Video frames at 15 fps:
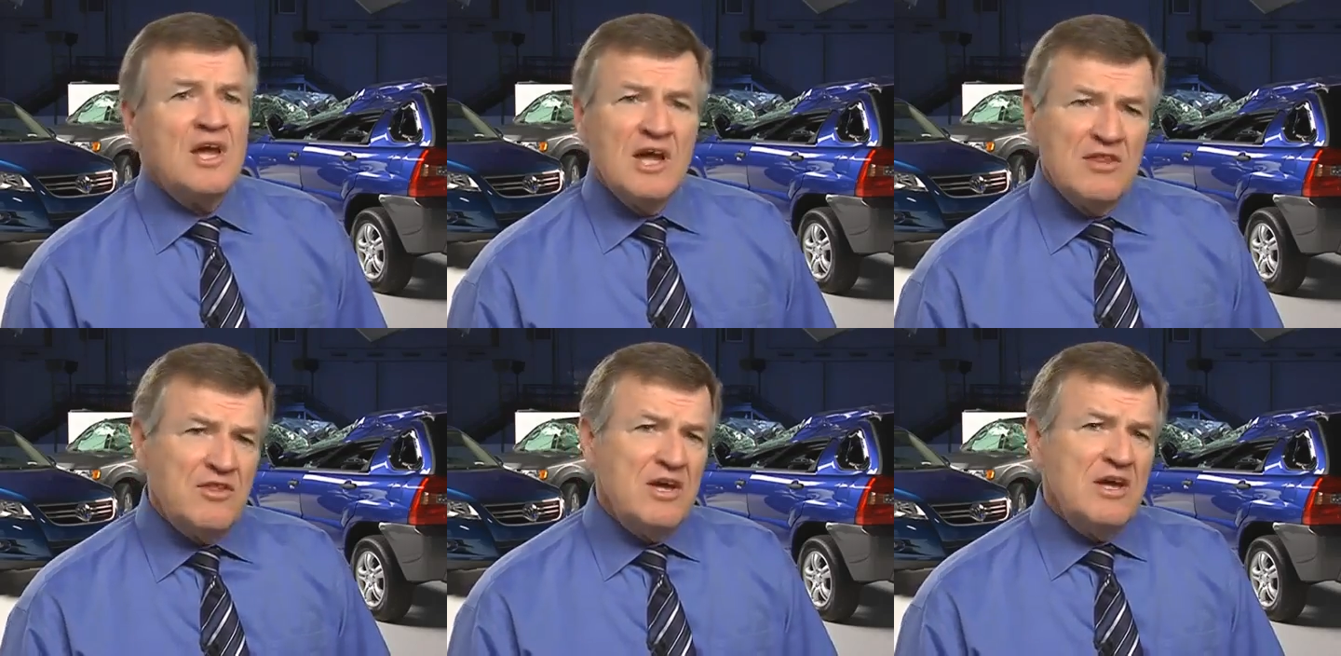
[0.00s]

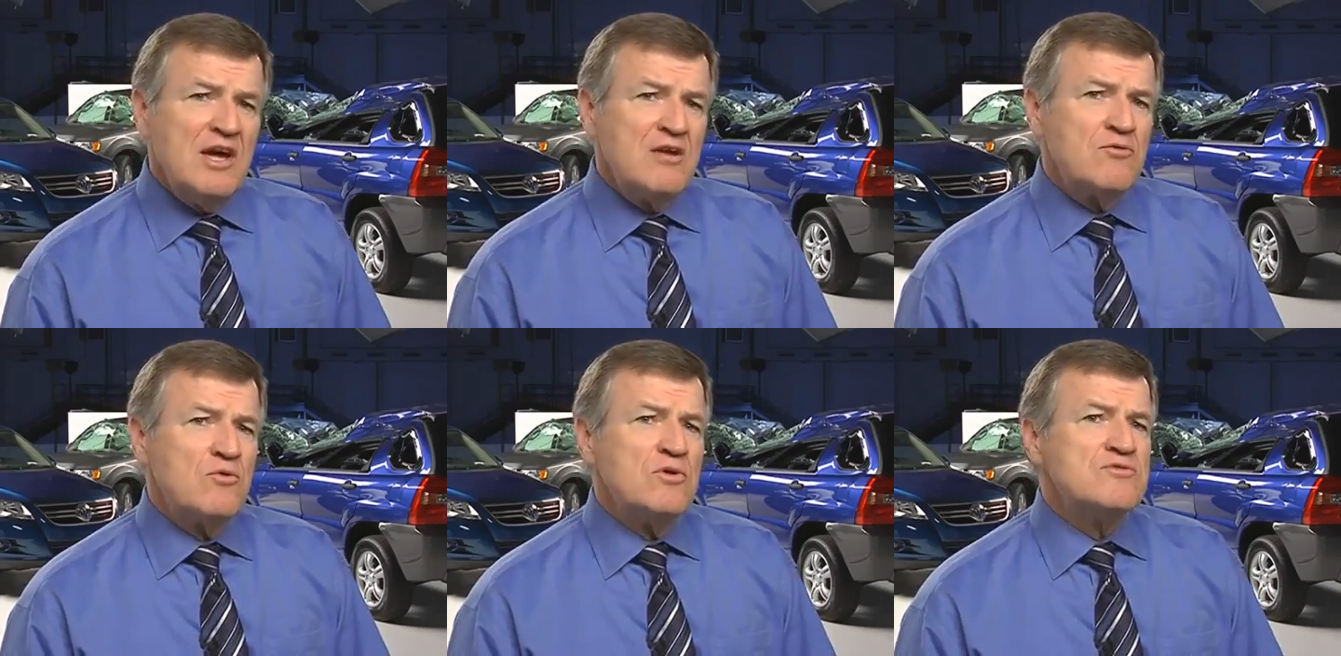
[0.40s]
and they
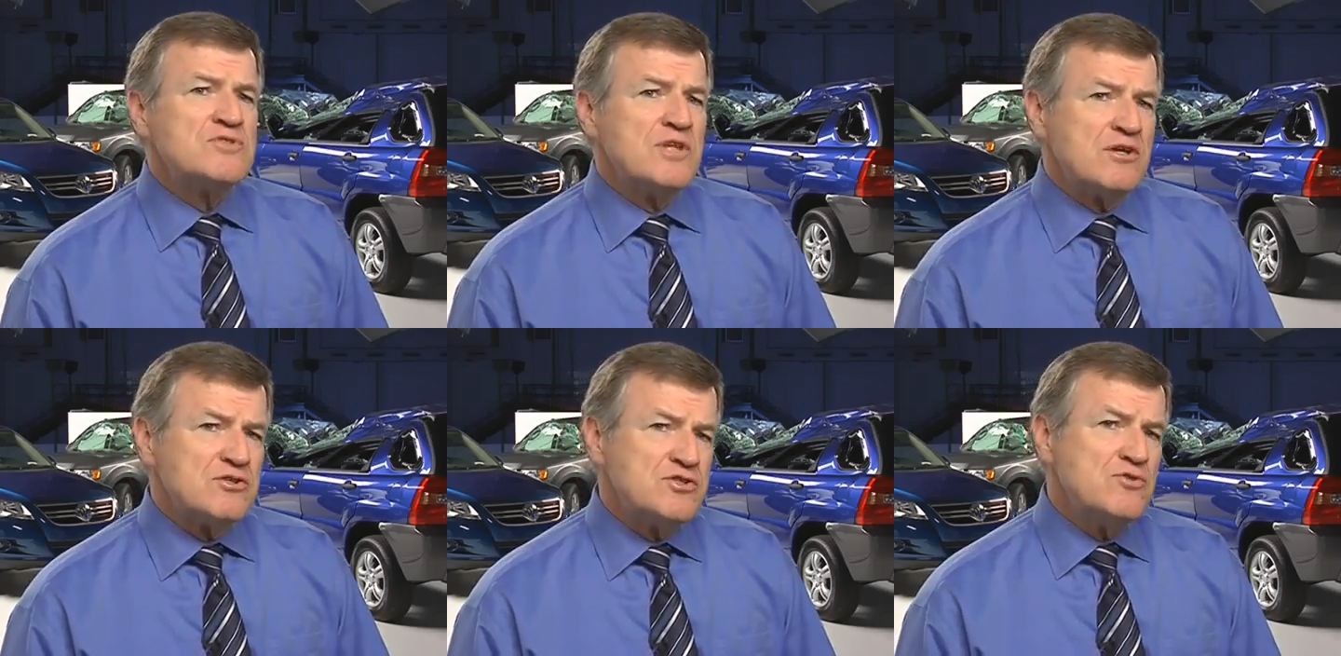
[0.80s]
had roofs
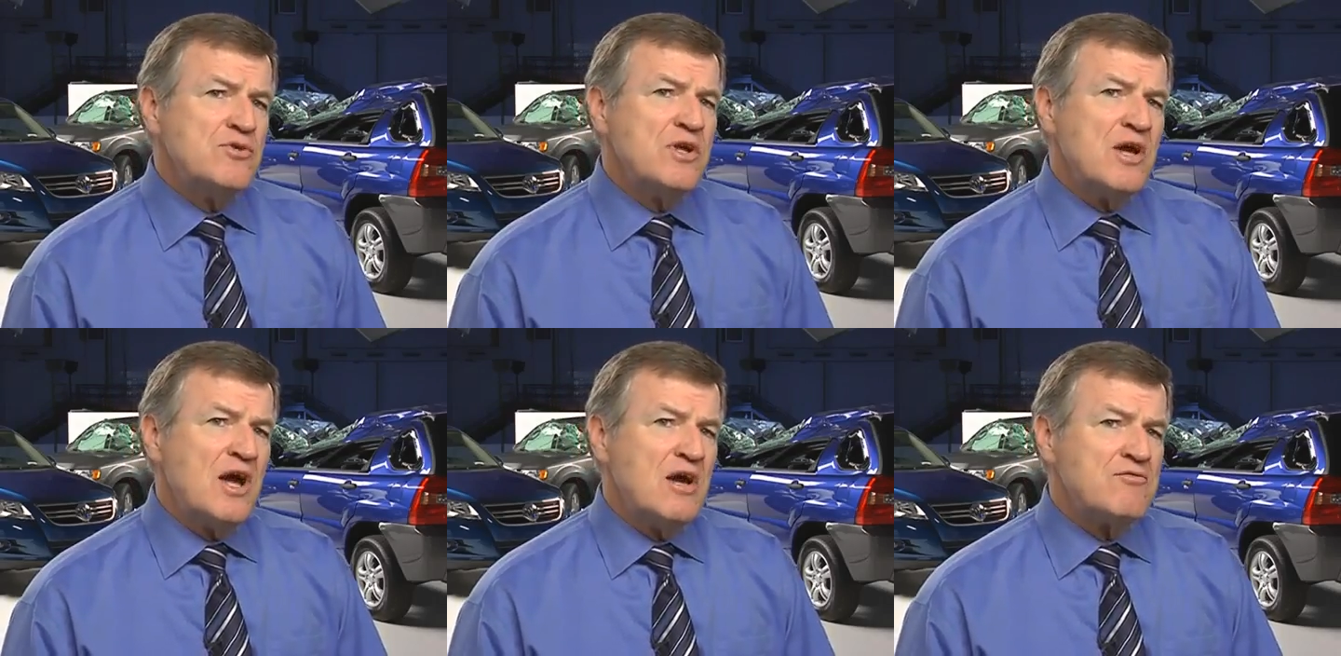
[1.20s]
that are two and
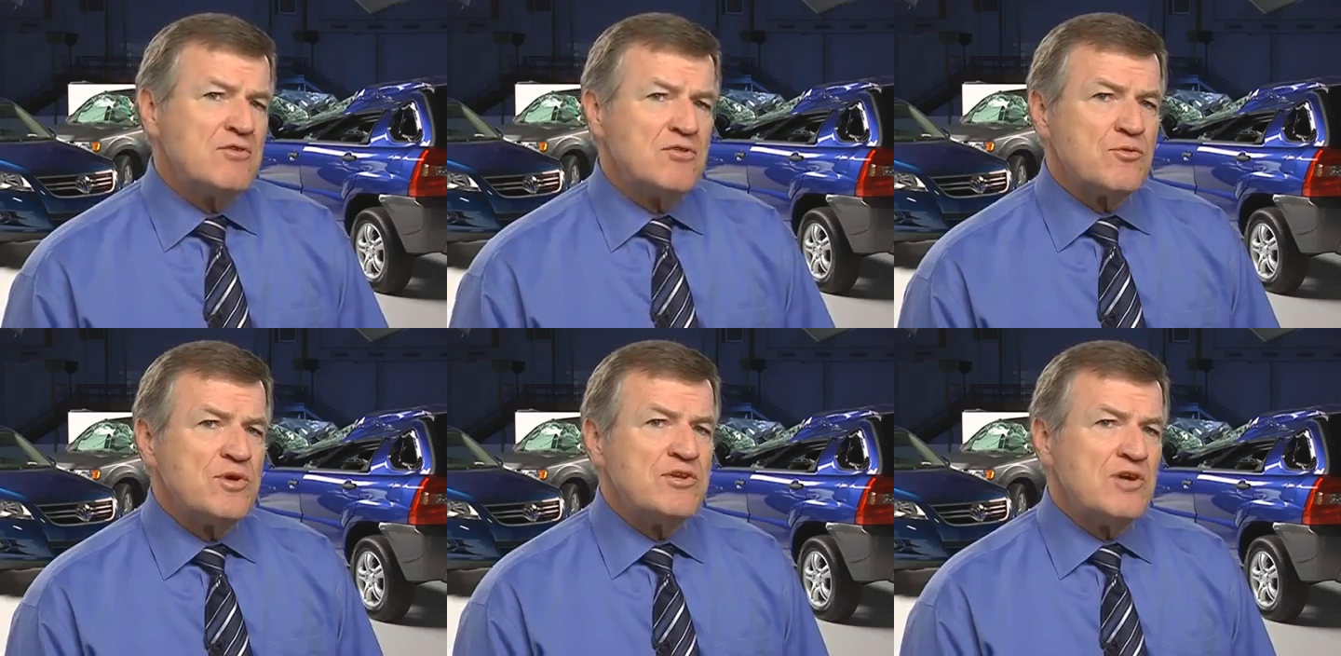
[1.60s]
a half to
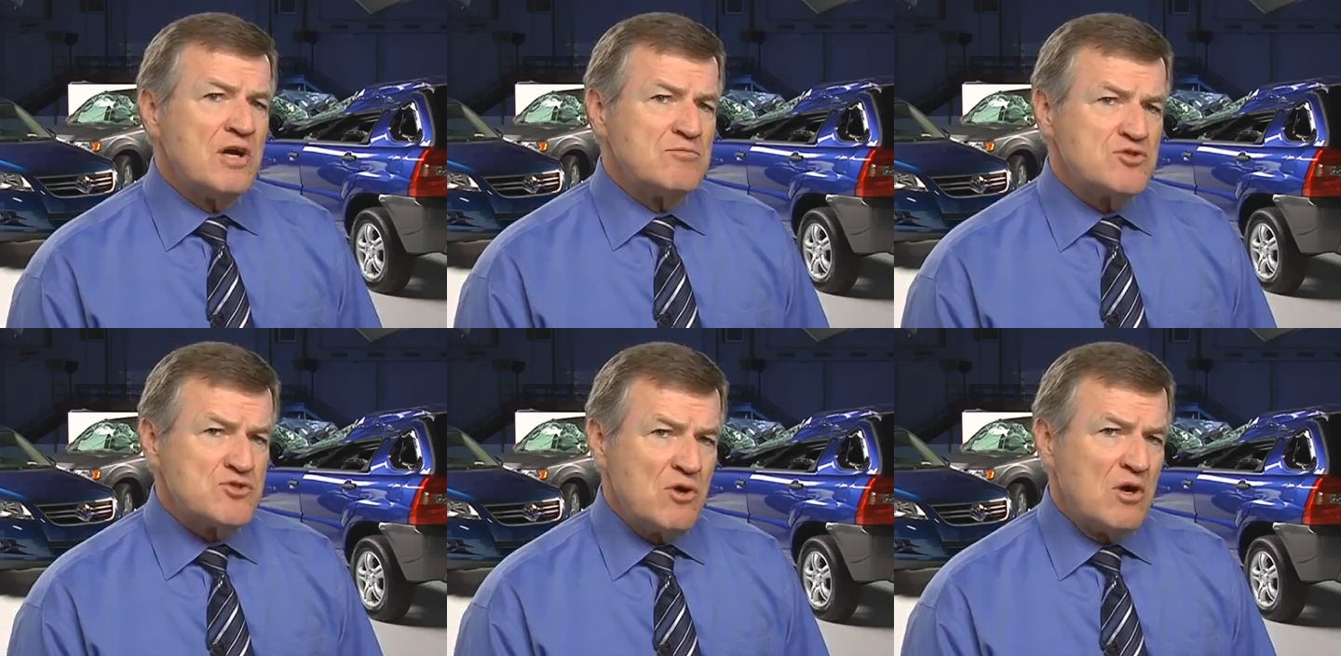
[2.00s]
three
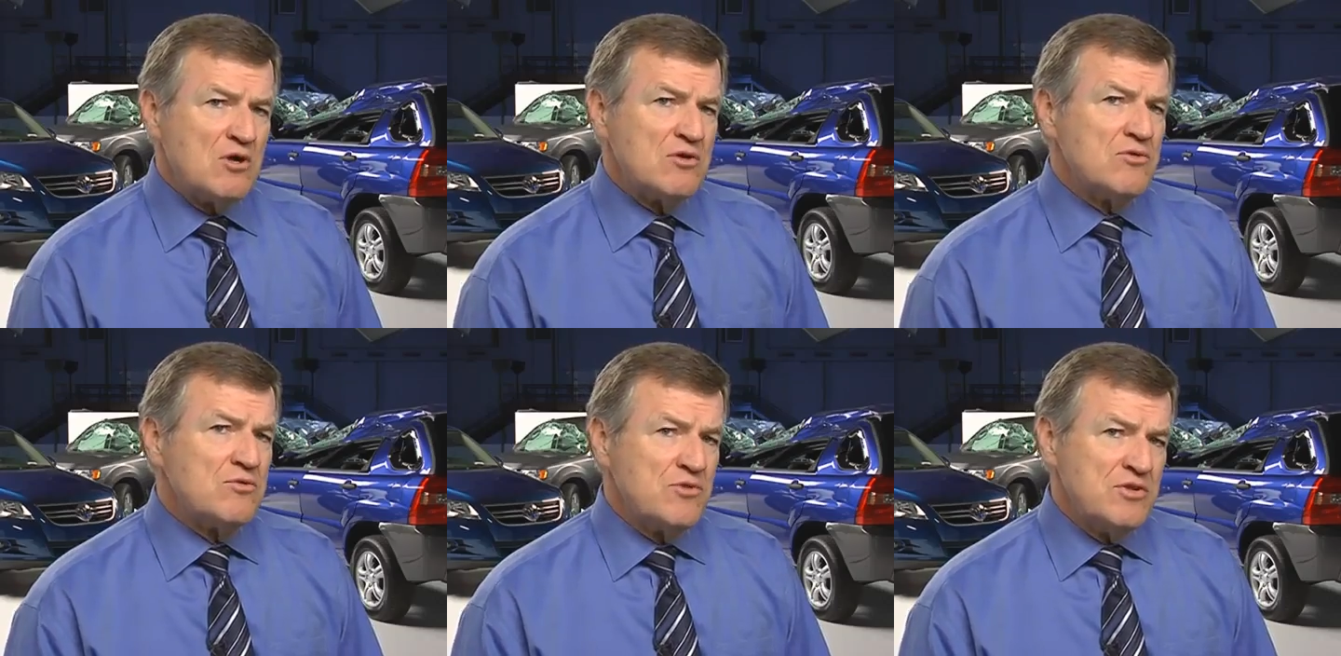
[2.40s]
times
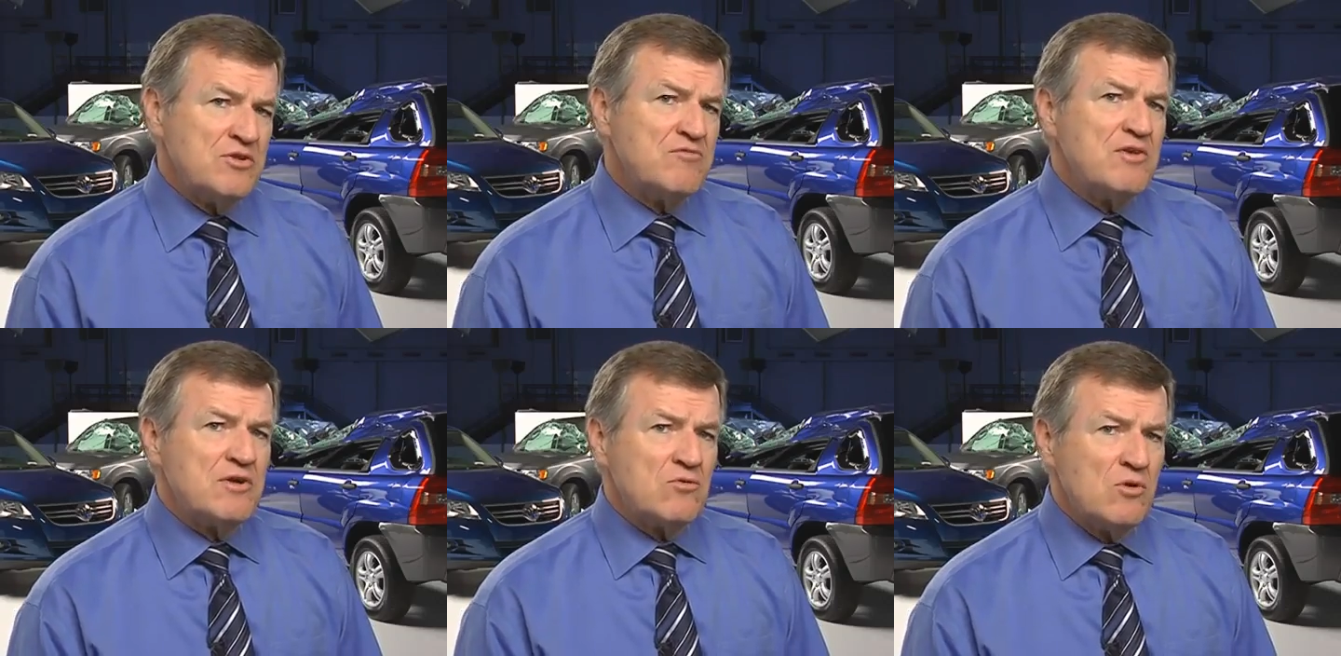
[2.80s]
stronger than the
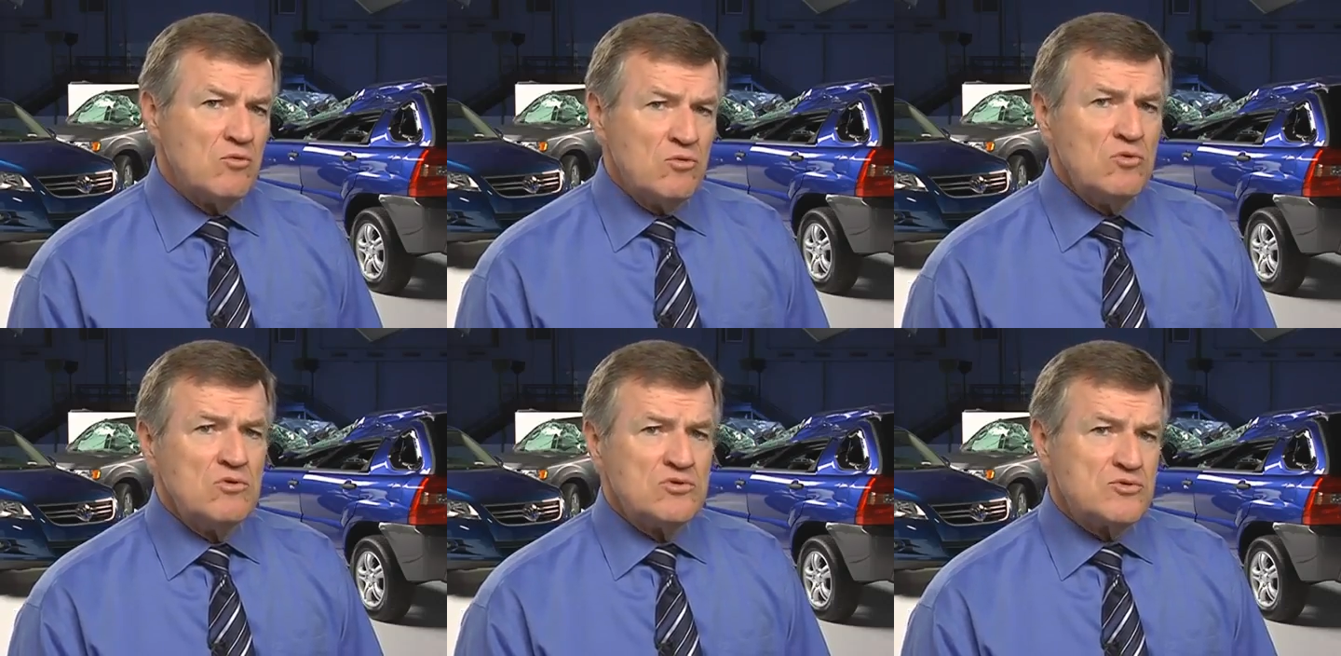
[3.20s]
federal
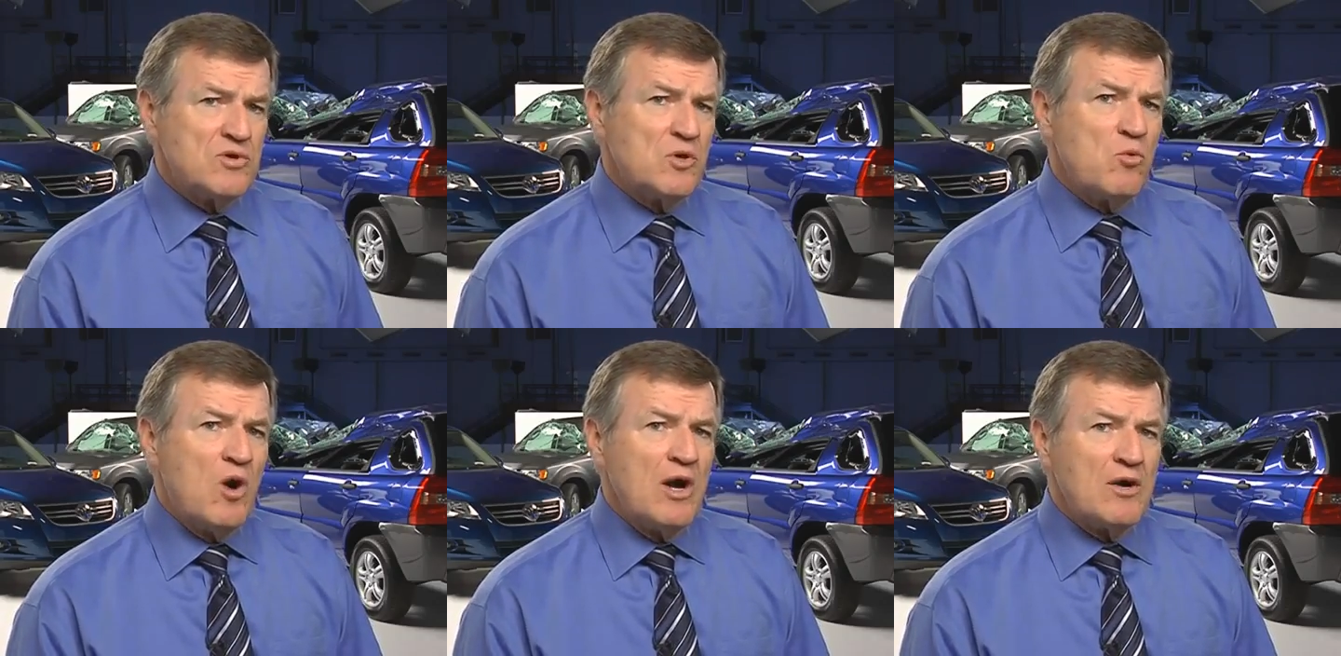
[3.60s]
rules
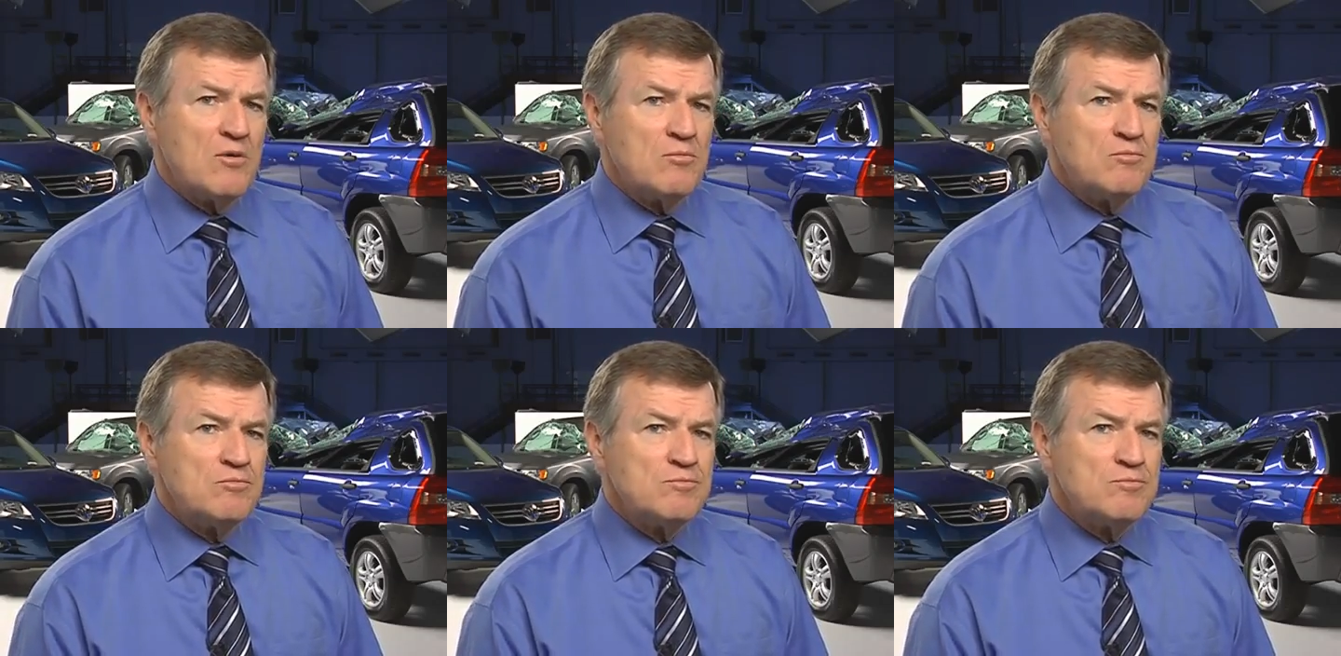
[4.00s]
require.